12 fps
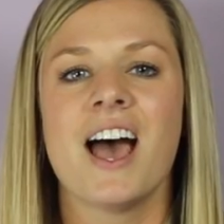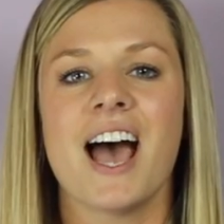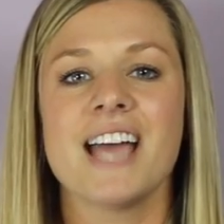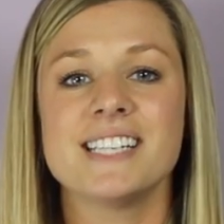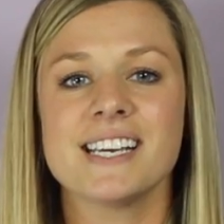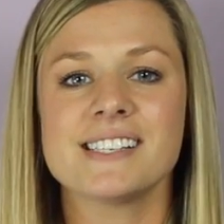
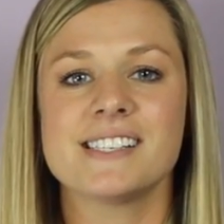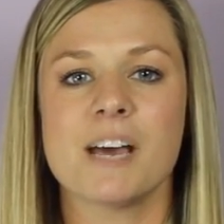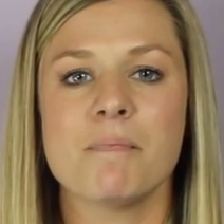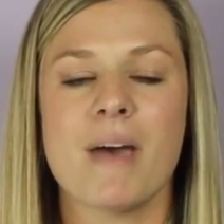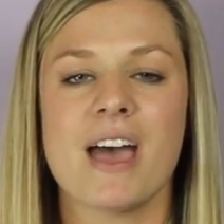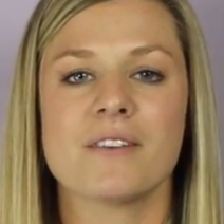I take a
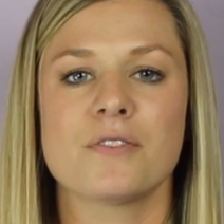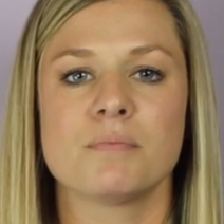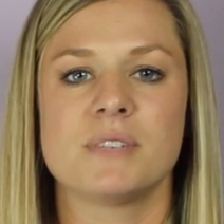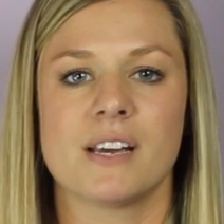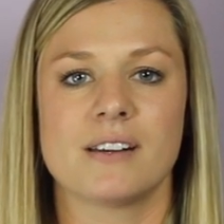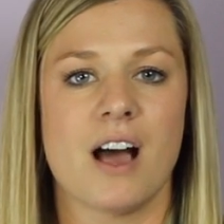step back from
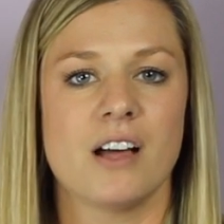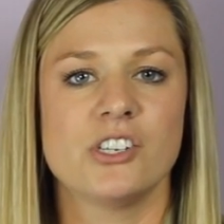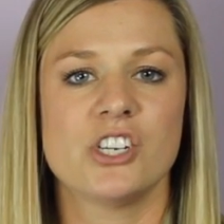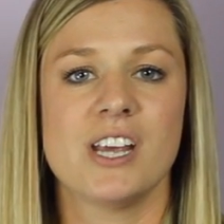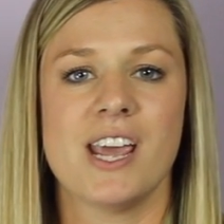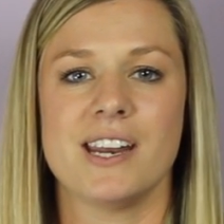
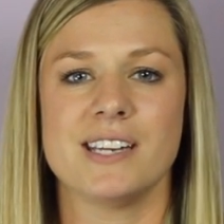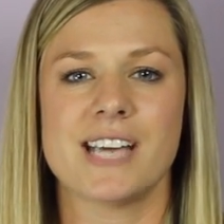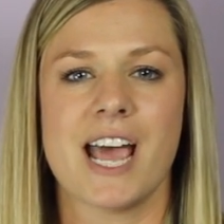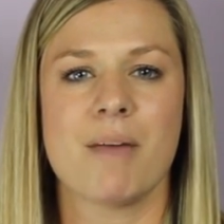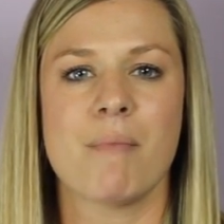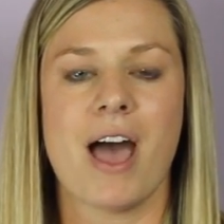technology anytime